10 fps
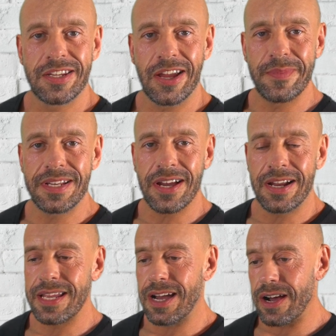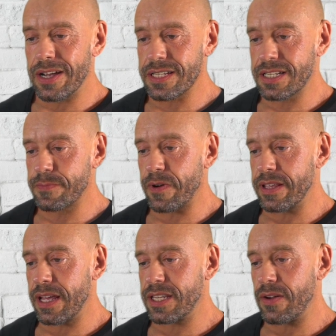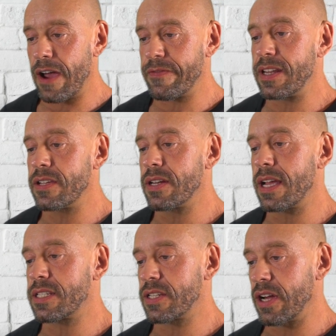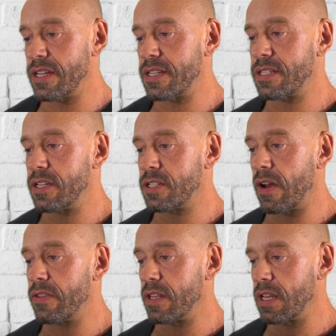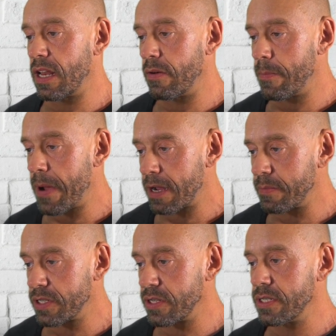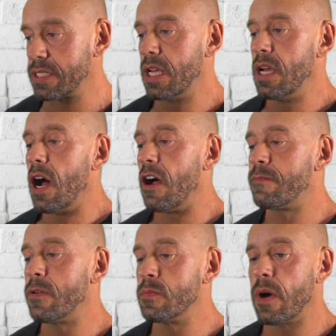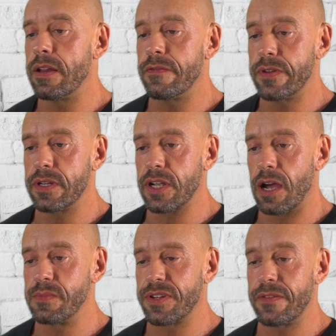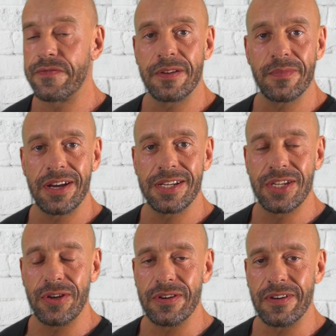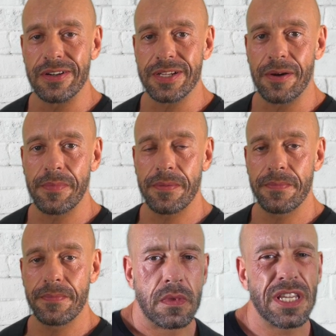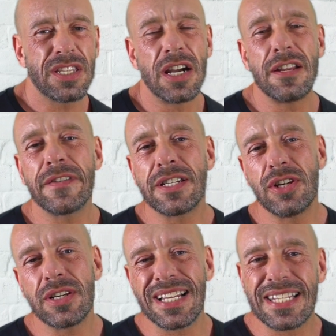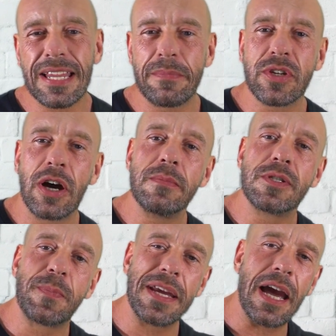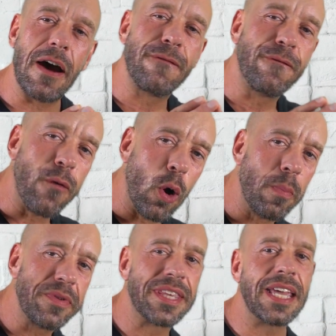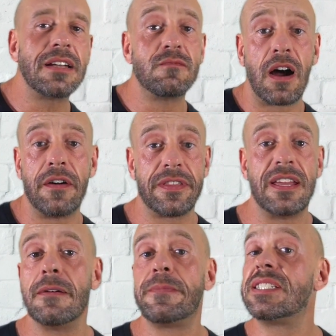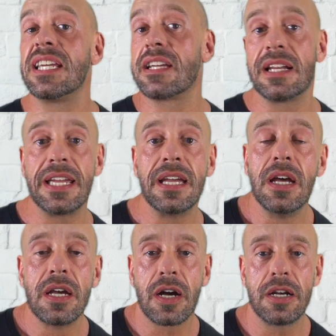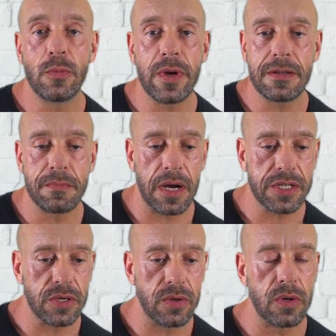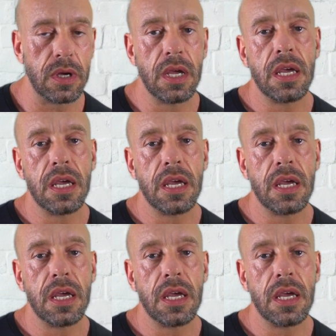Simon Darley asks, brother, do you have any good exercises to strengthen the lower back muscles? I've pulled mine a few times lifting my 2-year-old up. This kind of issue can sometimes be a form thing rather than a particularly kind of weak muscle.